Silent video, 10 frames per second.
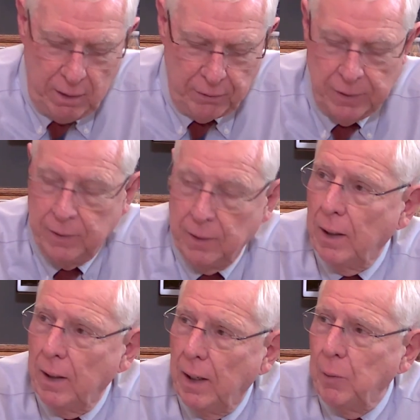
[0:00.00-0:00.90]
unfunded
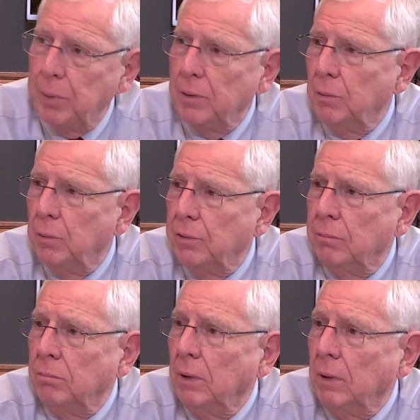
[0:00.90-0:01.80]
liability was
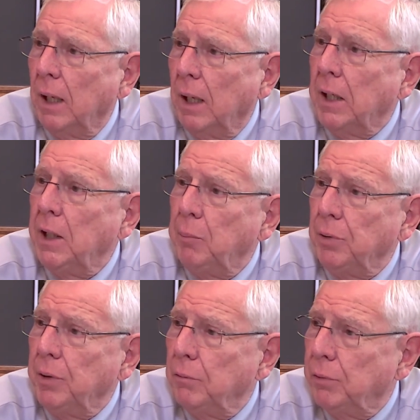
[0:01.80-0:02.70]
98
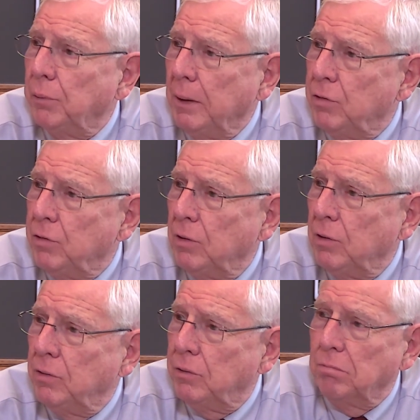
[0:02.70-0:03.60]
billion for pensions,
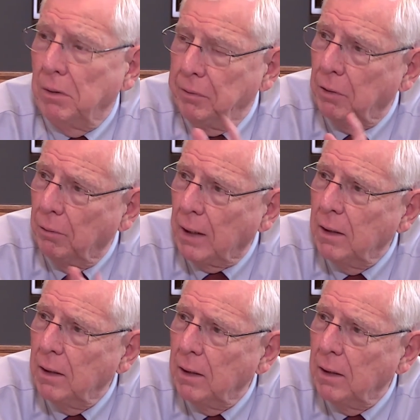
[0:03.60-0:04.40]
roughly correct.